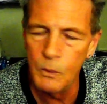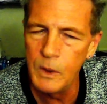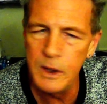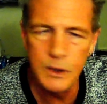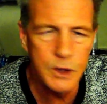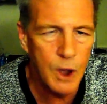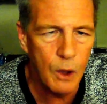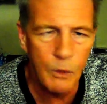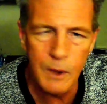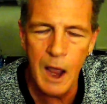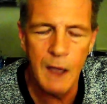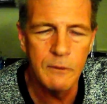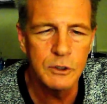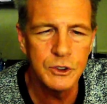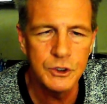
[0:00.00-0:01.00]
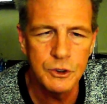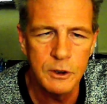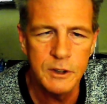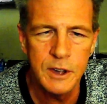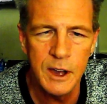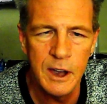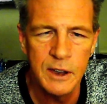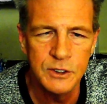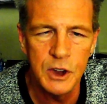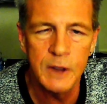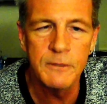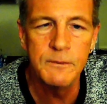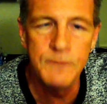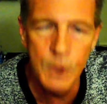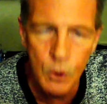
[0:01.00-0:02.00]
don't have a
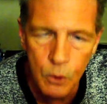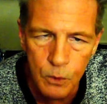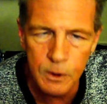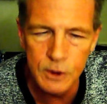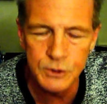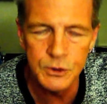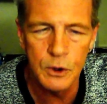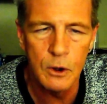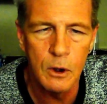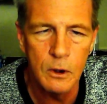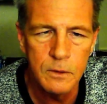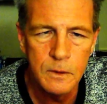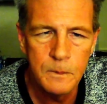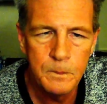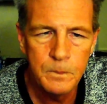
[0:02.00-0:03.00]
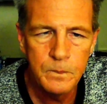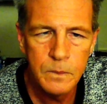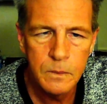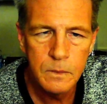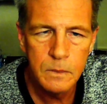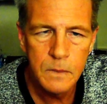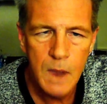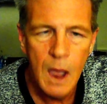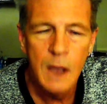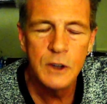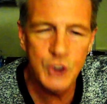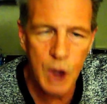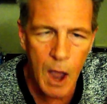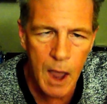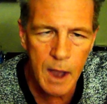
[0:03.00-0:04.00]
strategic food reserve.
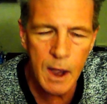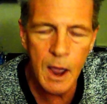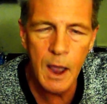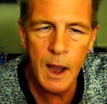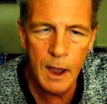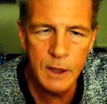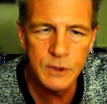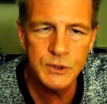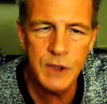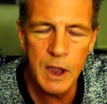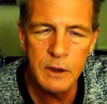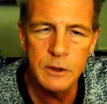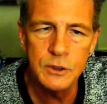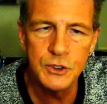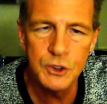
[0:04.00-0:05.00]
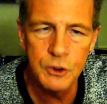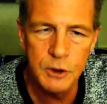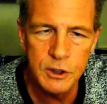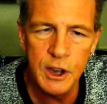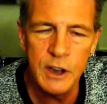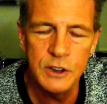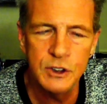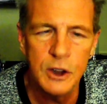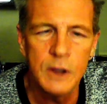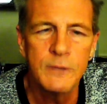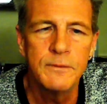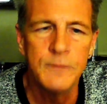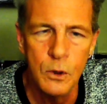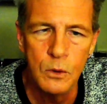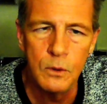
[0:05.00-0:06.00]
China has a strategic
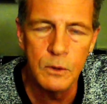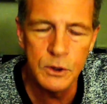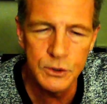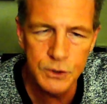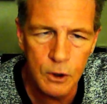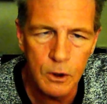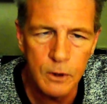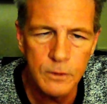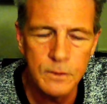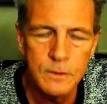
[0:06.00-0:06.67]
food reserve.